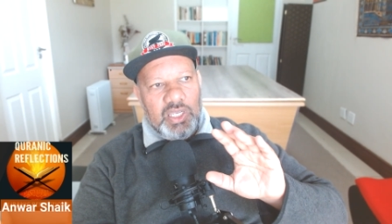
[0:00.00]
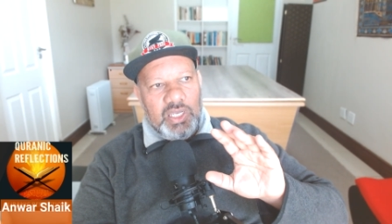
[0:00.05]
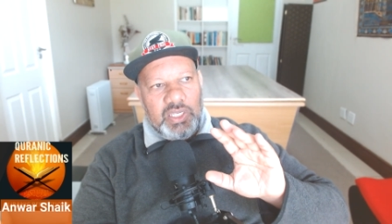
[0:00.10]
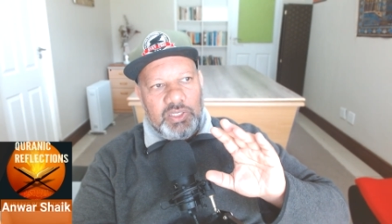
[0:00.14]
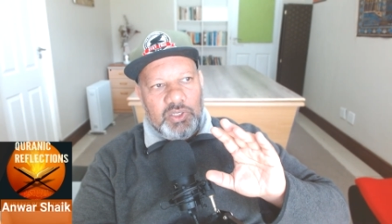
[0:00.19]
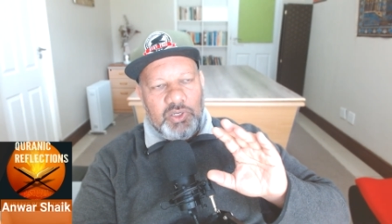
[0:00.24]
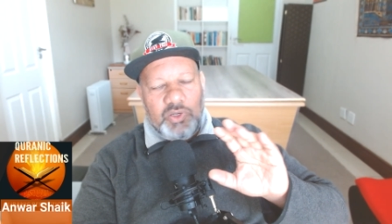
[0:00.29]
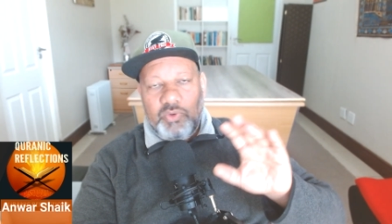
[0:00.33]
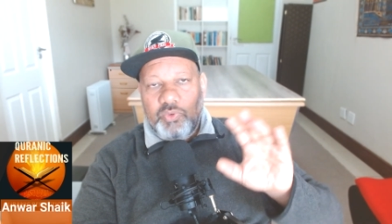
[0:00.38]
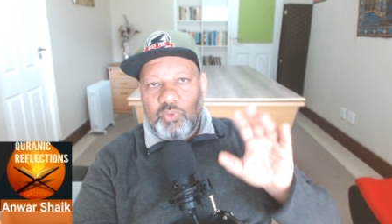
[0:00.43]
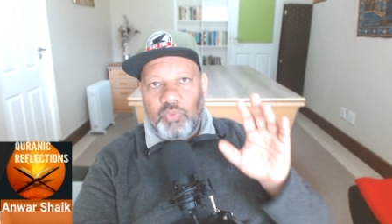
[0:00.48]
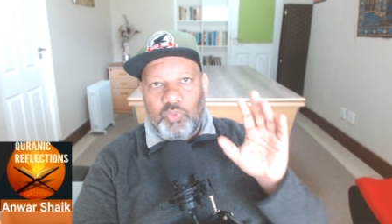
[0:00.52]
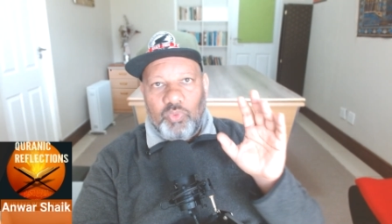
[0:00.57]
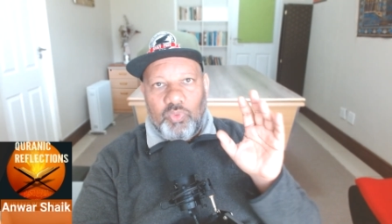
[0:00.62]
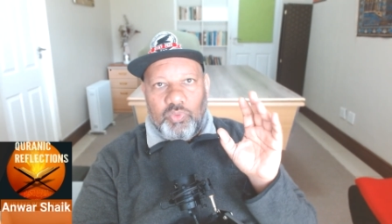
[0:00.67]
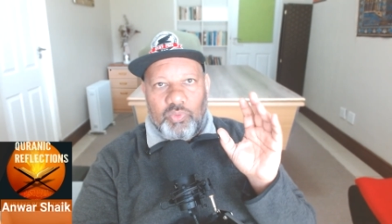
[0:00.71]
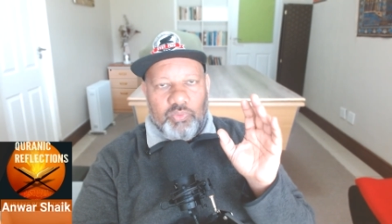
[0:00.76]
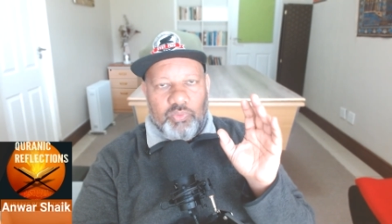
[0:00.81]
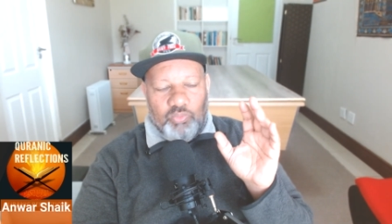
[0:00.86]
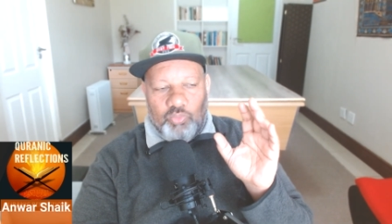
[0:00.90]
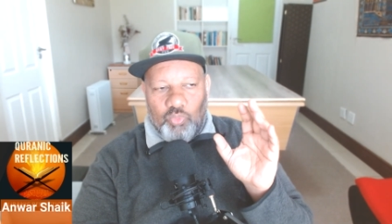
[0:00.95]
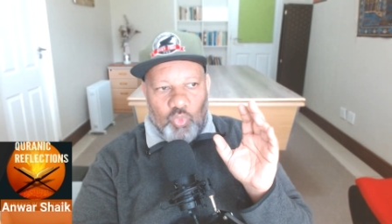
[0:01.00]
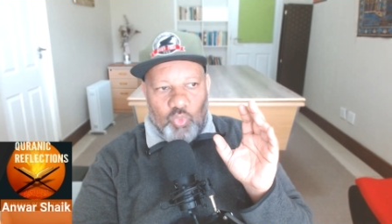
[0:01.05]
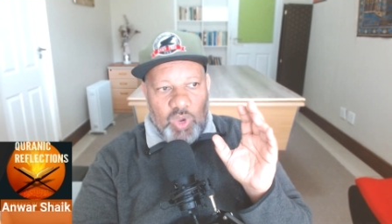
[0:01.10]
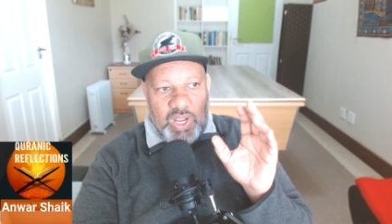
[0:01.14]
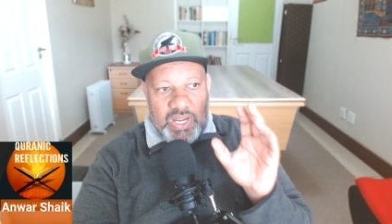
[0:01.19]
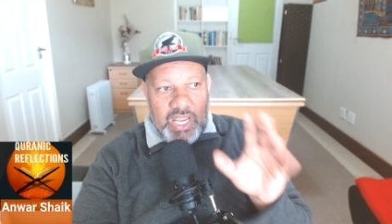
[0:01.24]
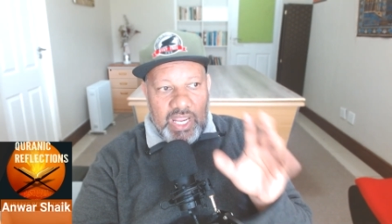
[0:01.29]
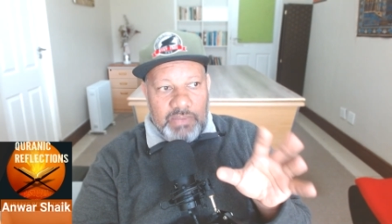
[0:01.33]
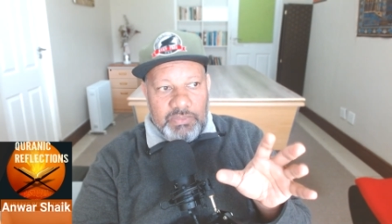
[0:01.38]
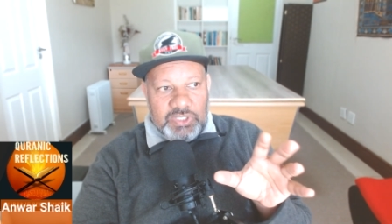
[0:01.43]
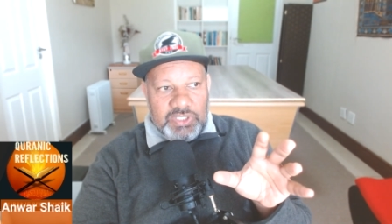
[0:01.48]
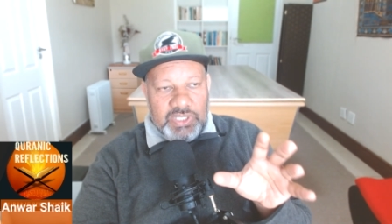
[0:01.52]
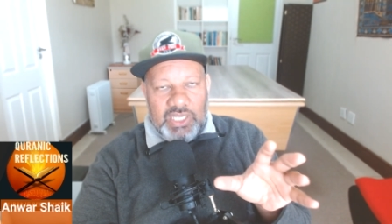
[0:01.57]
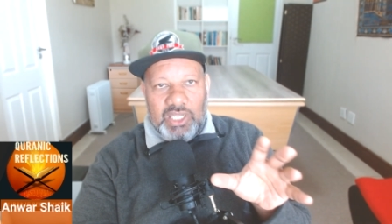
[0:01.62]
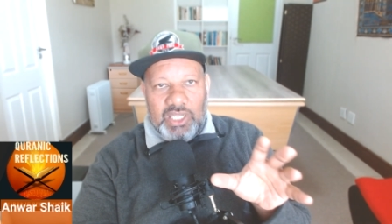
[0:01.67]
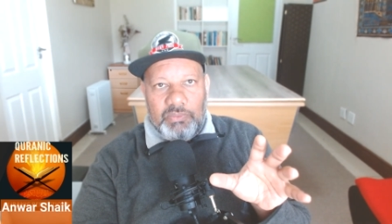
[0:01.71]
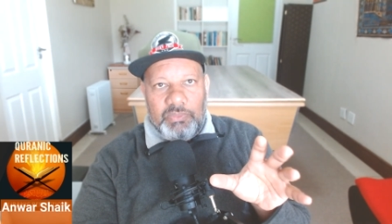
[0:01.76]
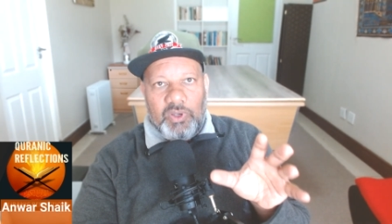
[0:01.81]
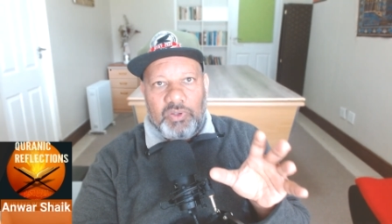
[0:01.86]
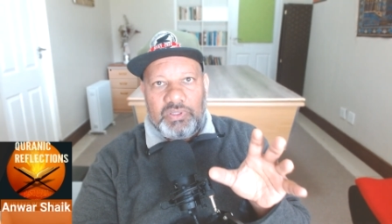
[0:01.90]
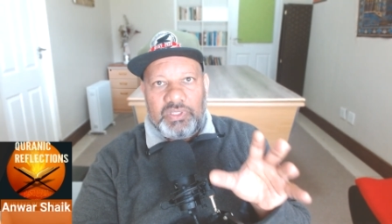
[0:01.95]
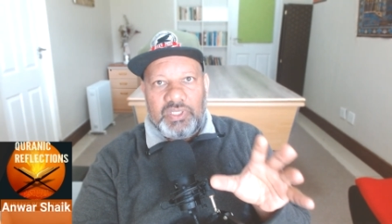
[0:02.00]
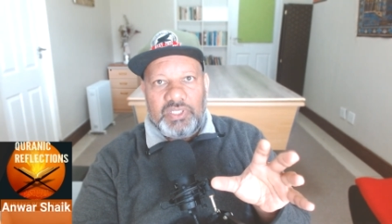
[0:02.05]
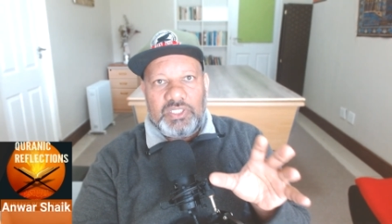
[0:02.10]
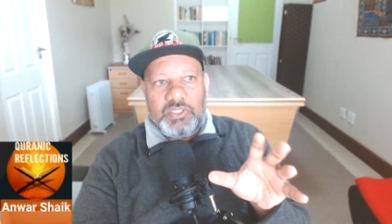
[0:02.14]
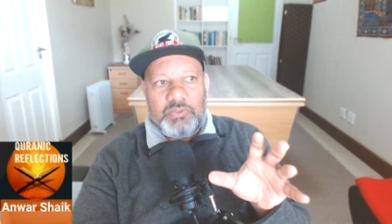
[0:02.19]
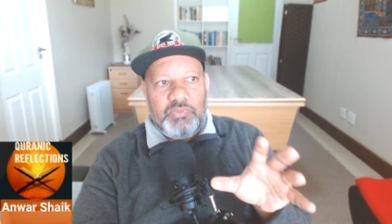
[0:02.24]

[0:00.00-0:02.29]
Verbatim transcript: You know, what I'm saying about this